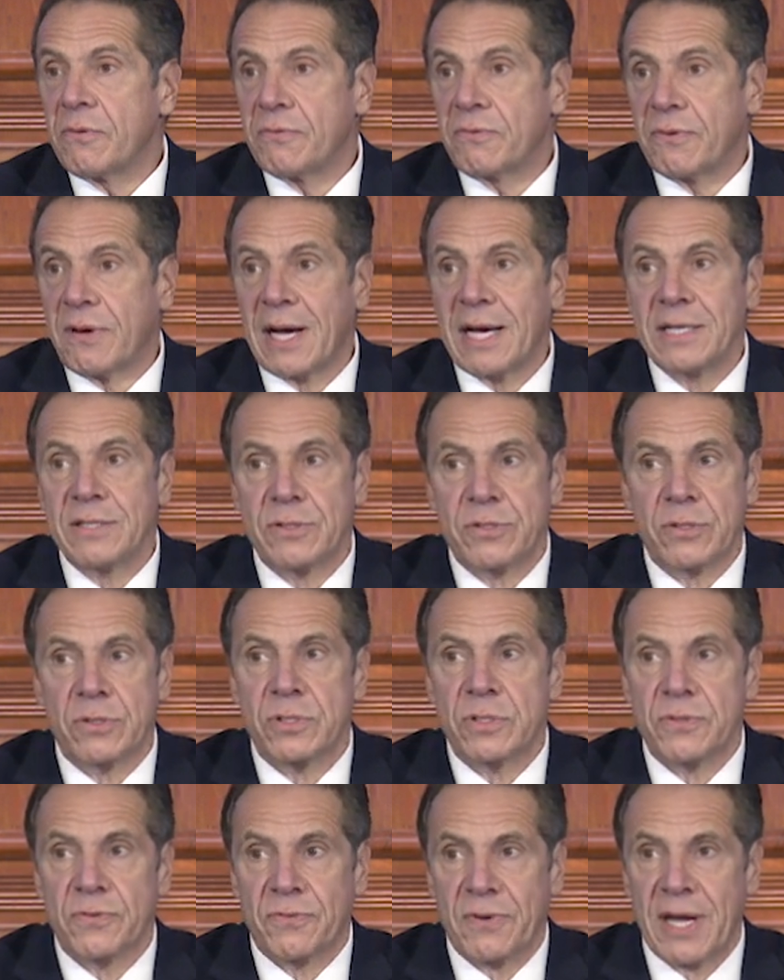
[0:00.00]

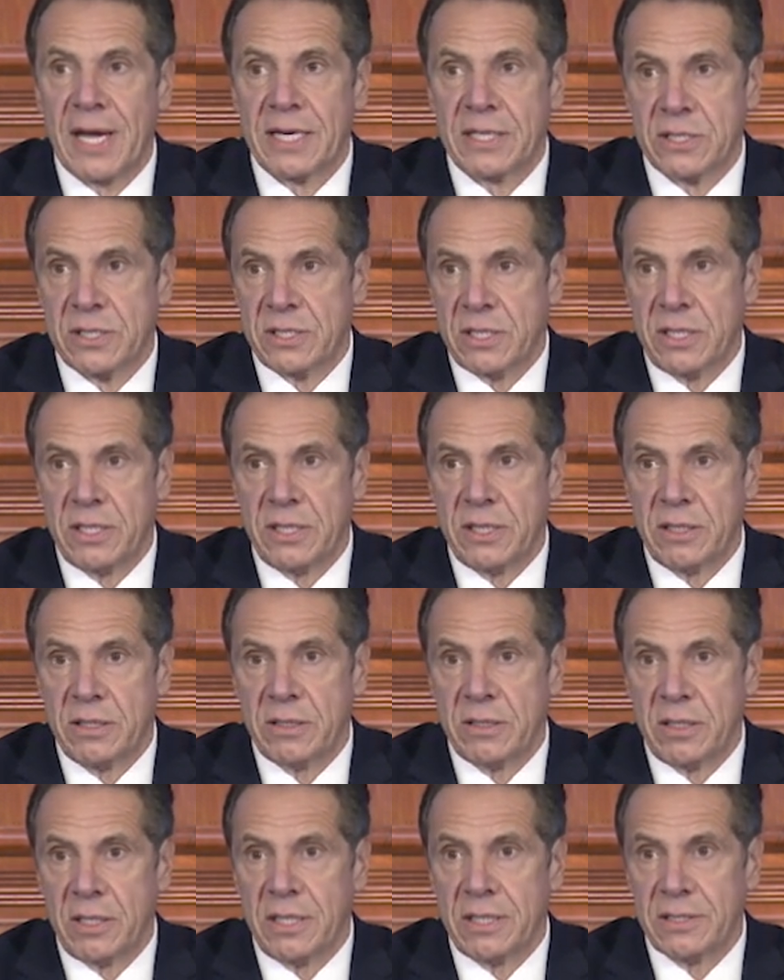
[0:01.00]
Pfizer's
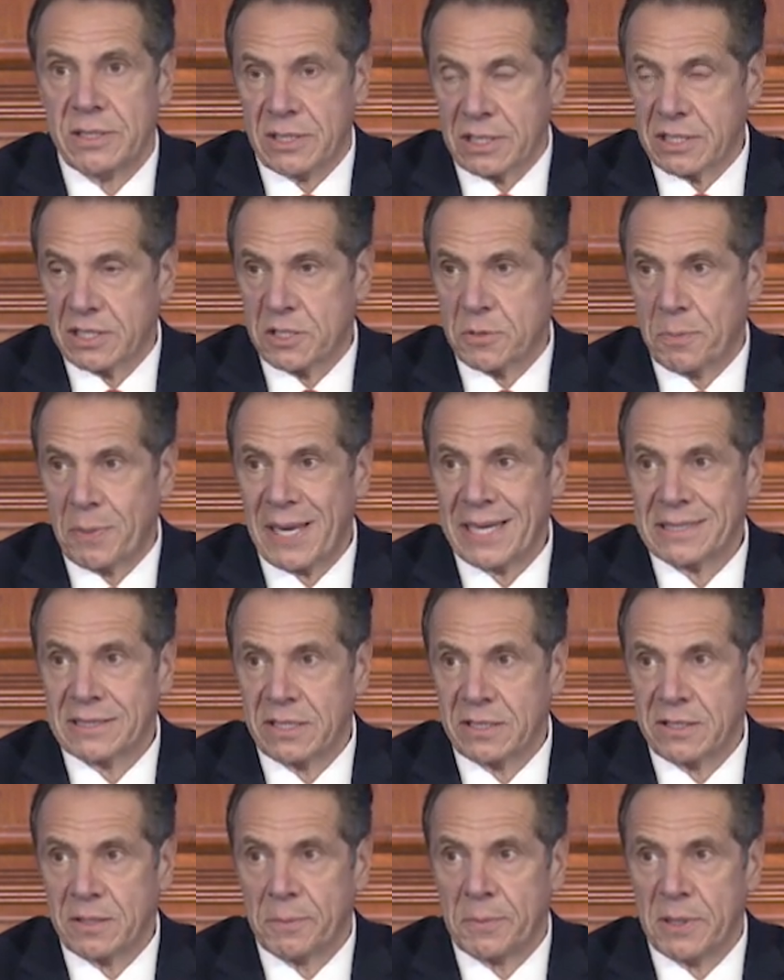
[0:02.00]
vaccine is
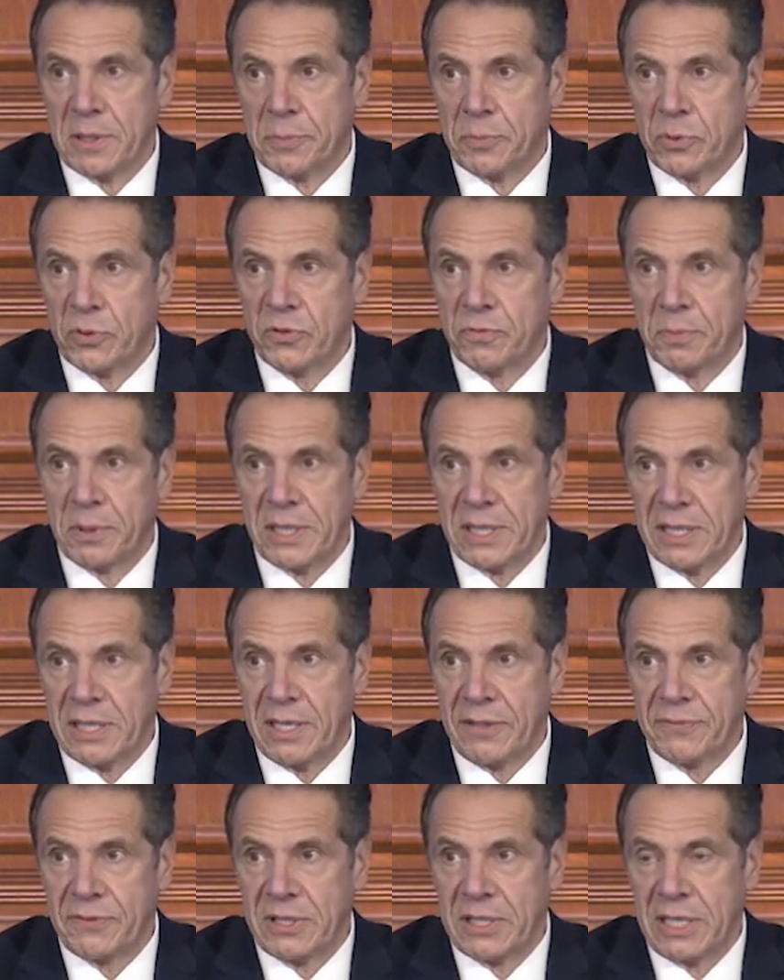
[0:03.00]
expected to be approved by the
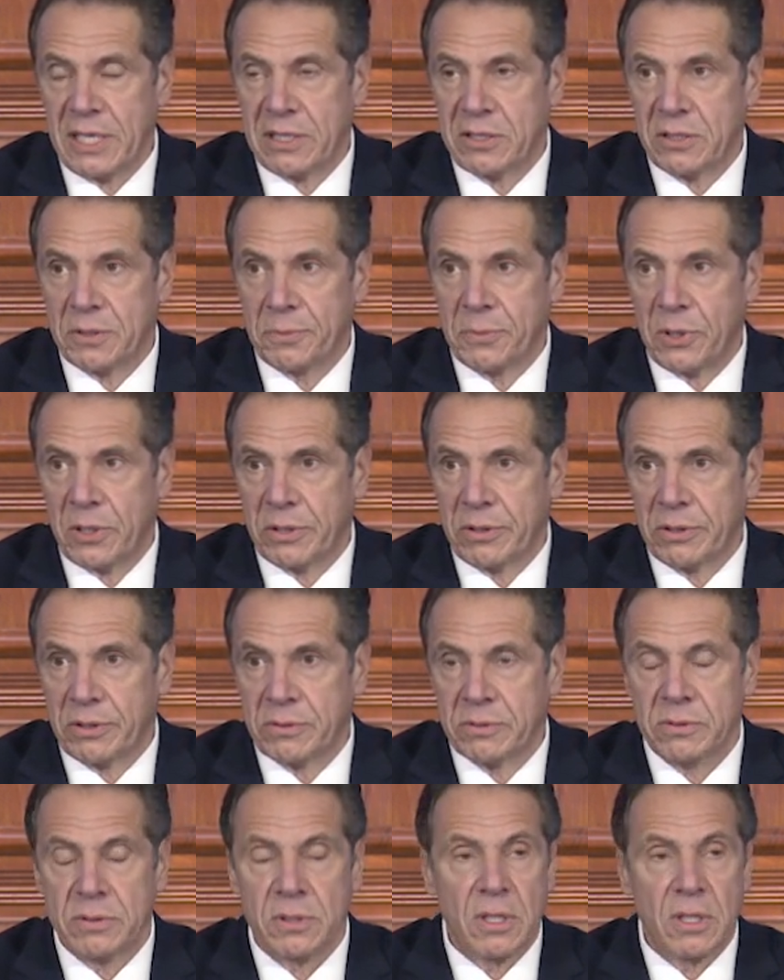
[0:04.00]
FDA tomorrow.